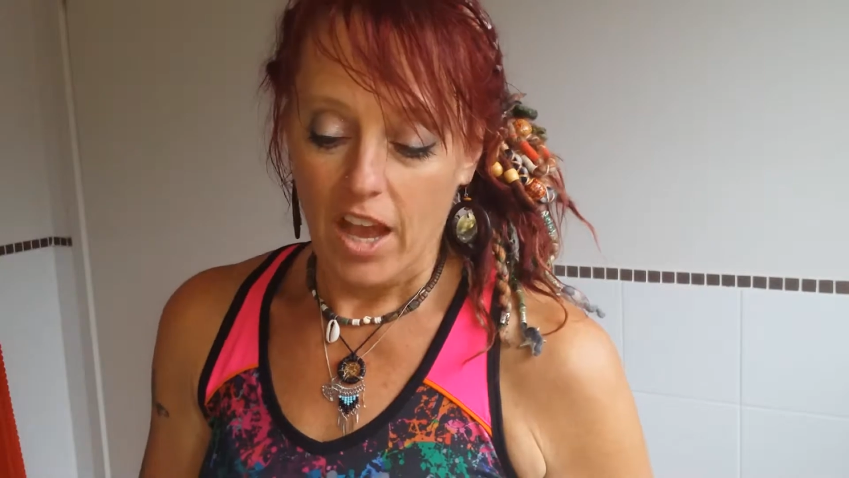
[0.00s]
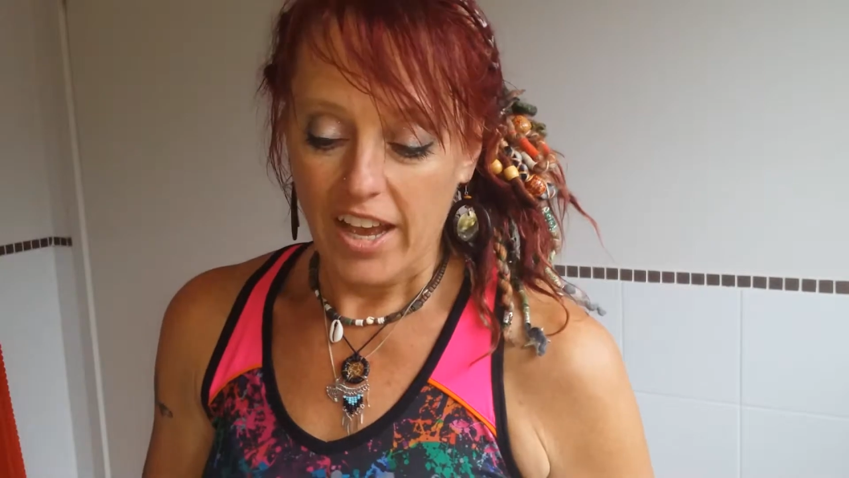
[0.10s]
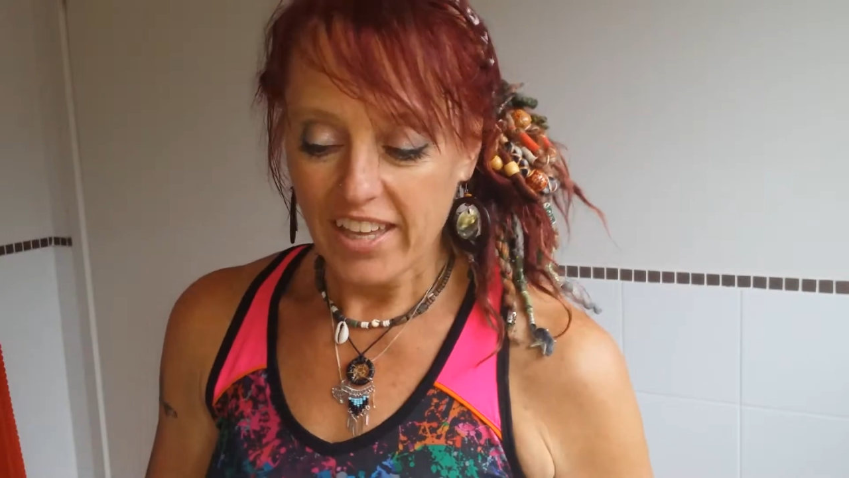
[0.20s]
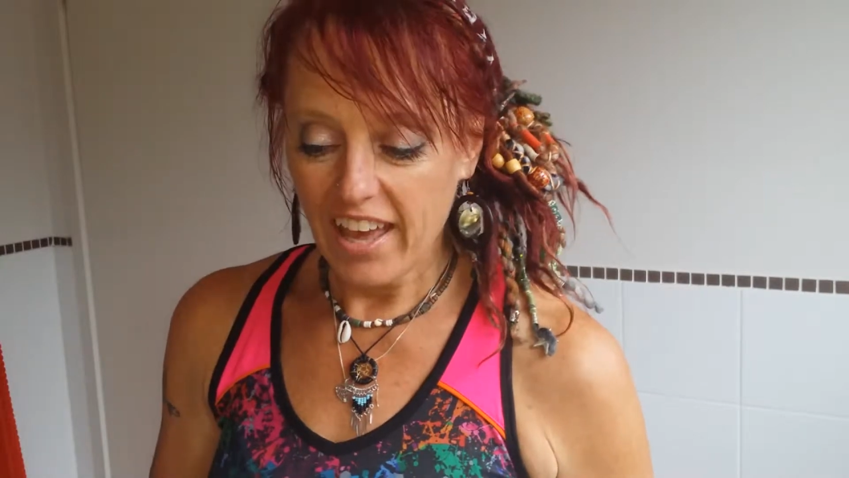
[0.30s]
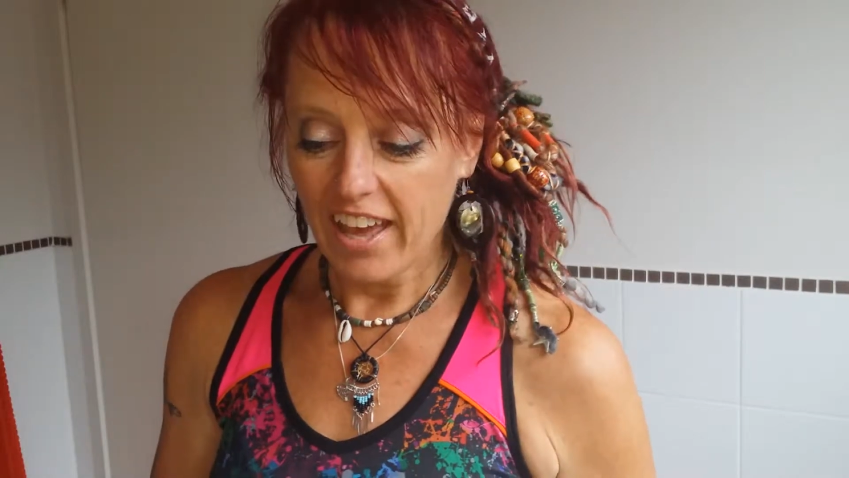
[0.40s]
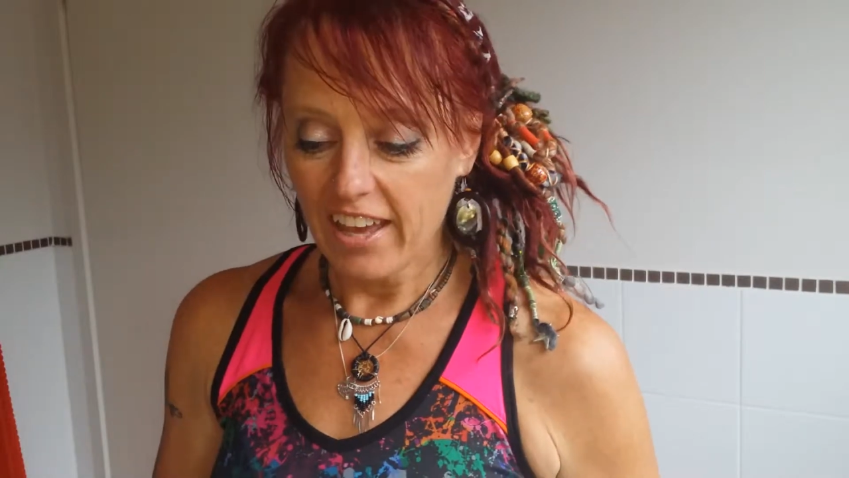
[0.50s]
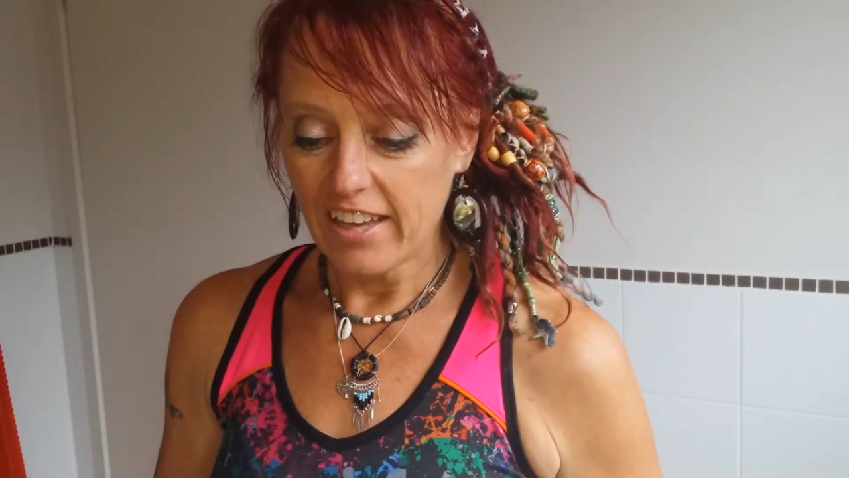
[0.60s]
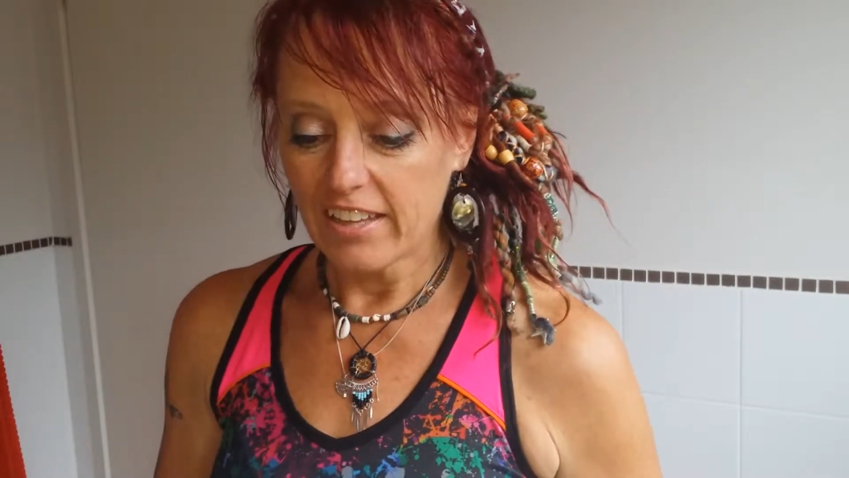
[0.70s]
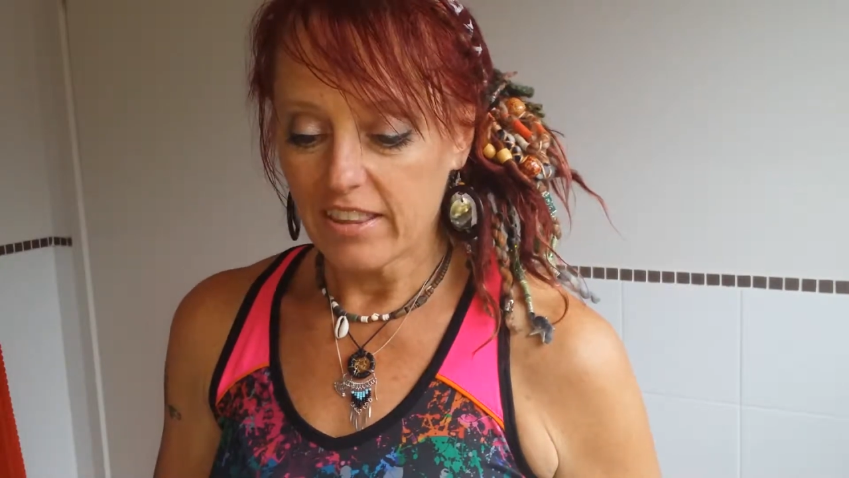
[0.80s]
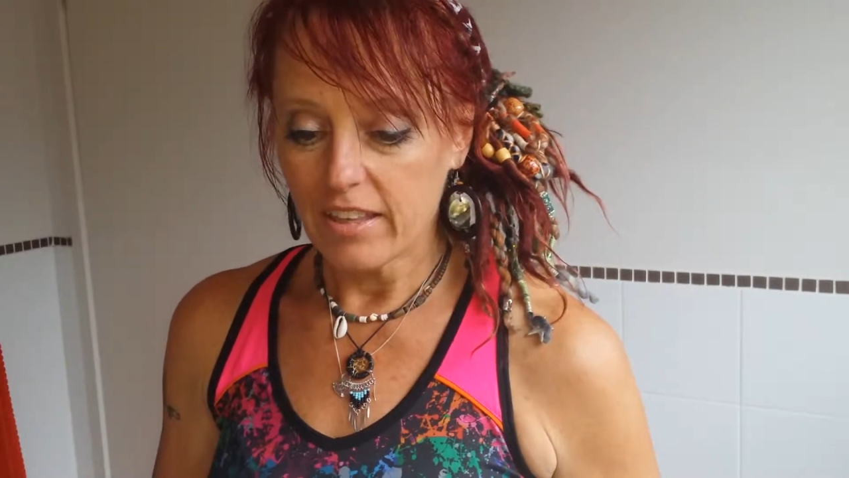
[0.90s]

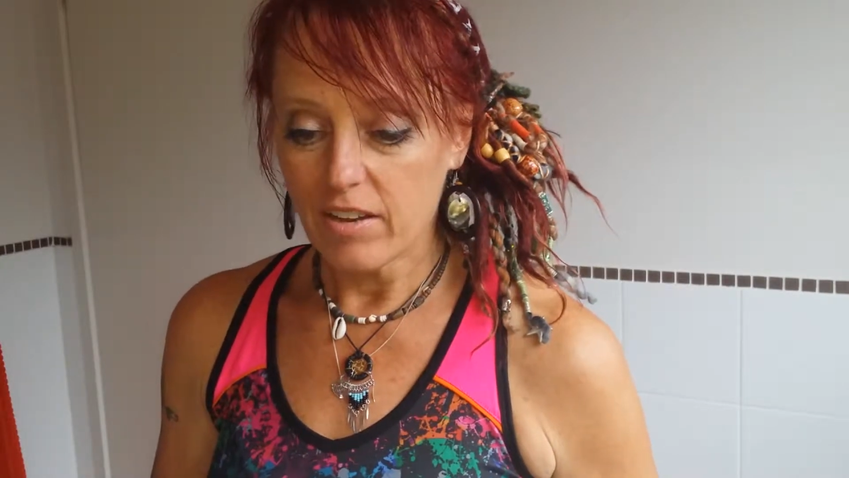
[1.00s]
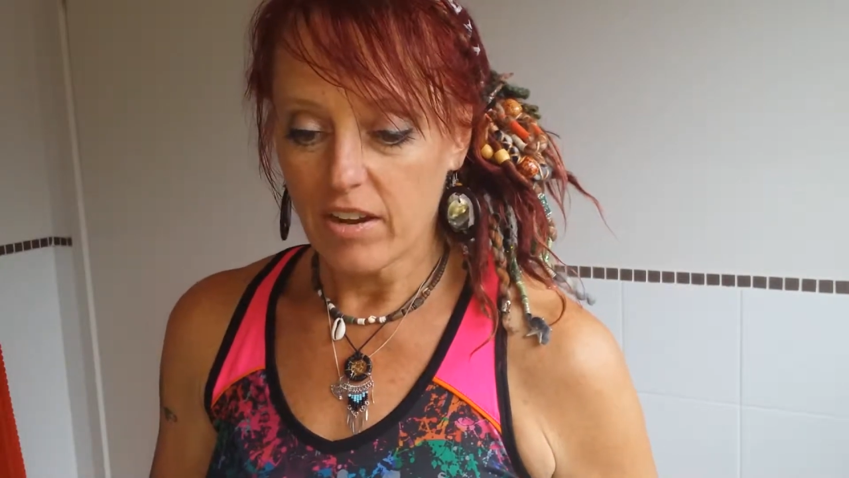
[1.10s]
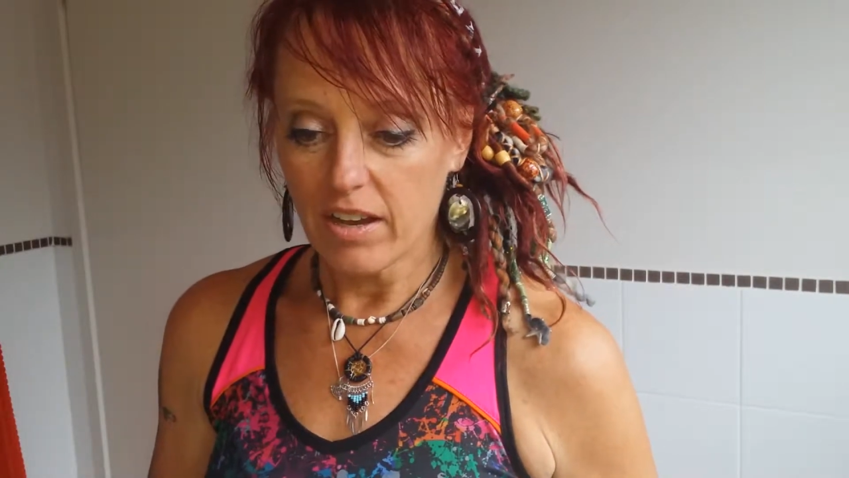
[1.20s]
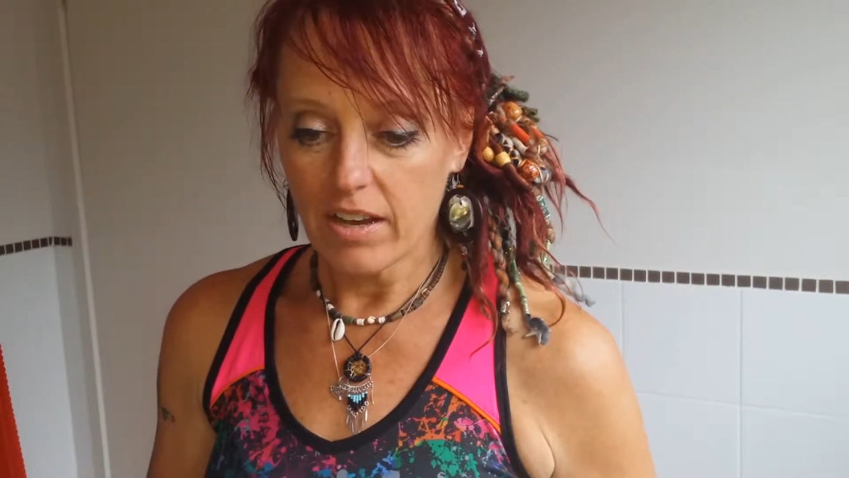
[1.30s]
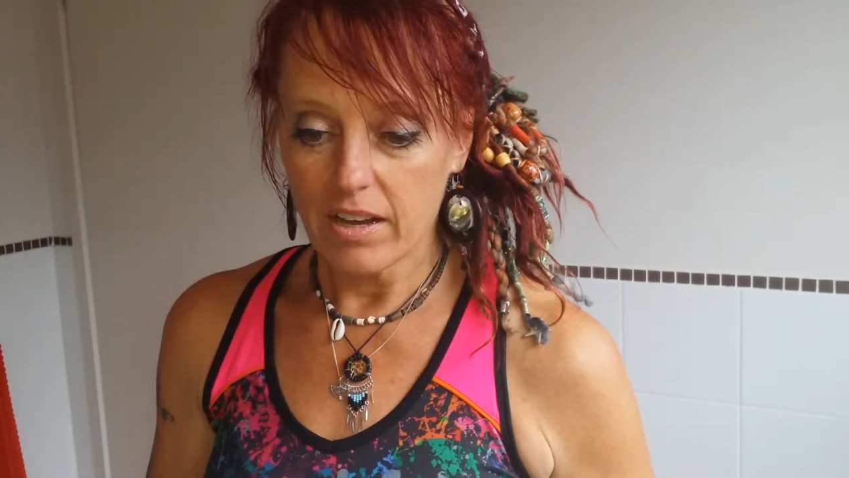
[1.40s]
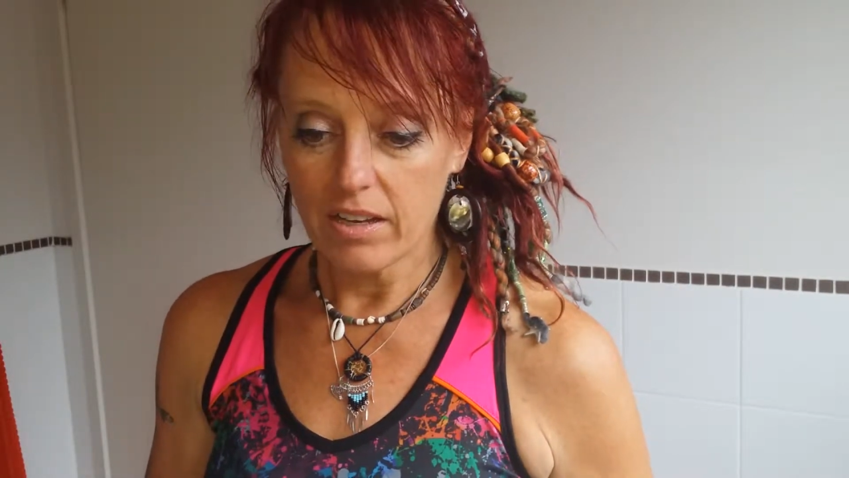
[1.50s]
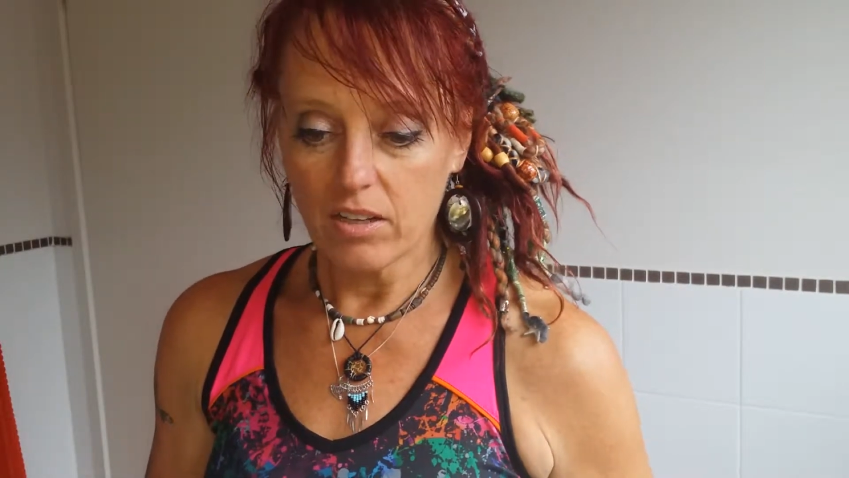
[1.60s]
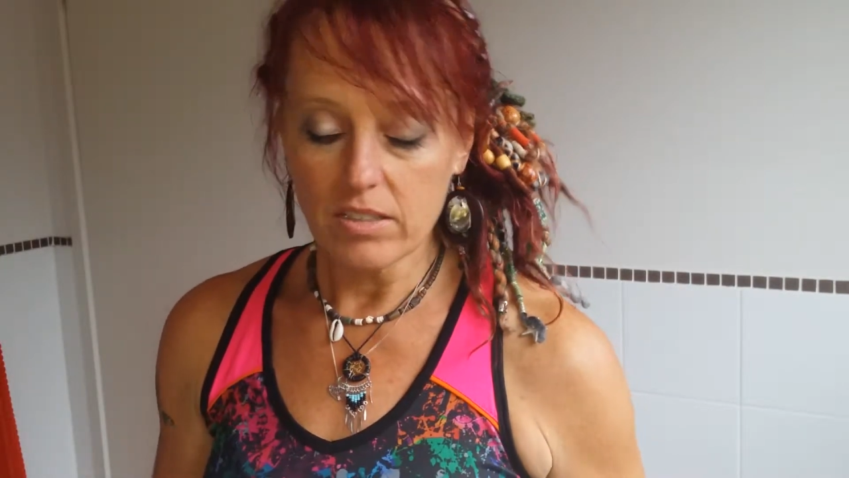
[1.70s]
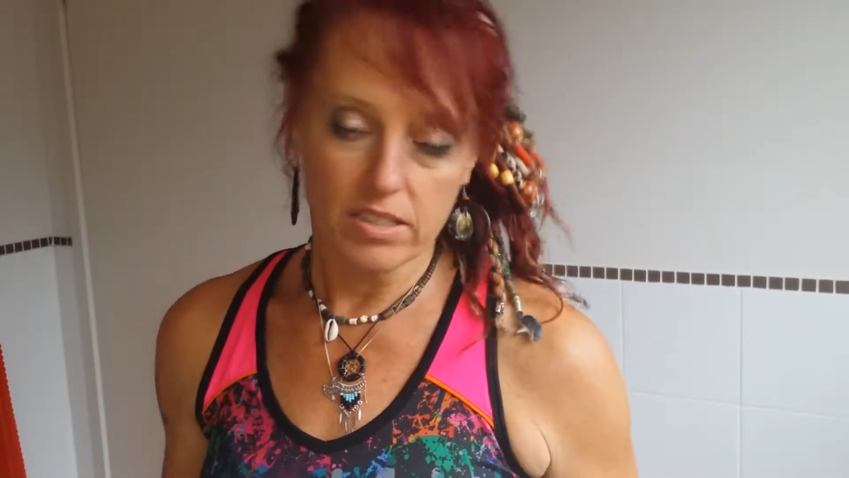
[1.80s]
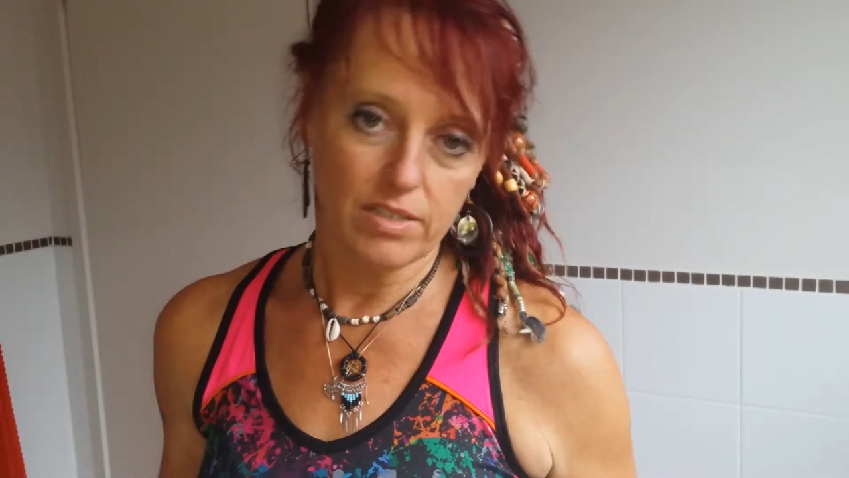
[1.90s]
Okay, there are lots of